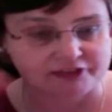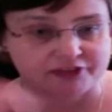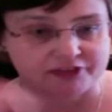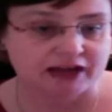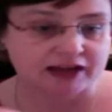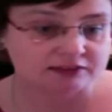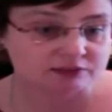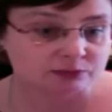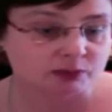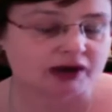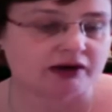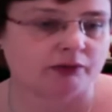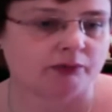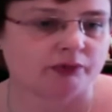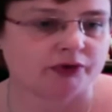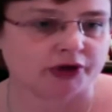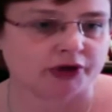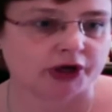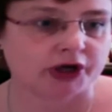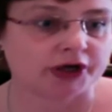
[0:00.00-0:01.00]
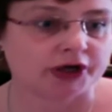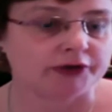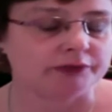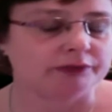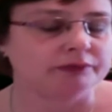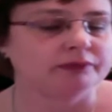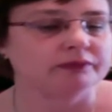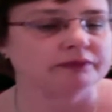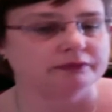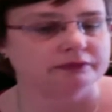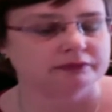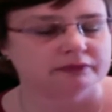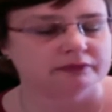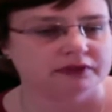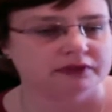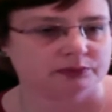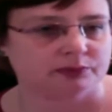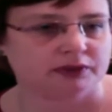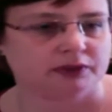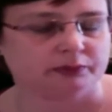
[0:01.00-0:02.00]
that's where I want to go.
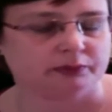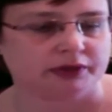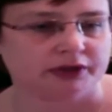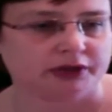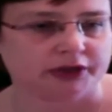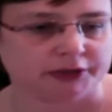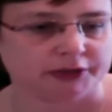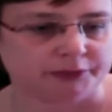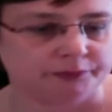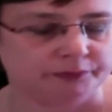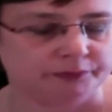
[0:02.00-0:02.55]
That's where I want to go.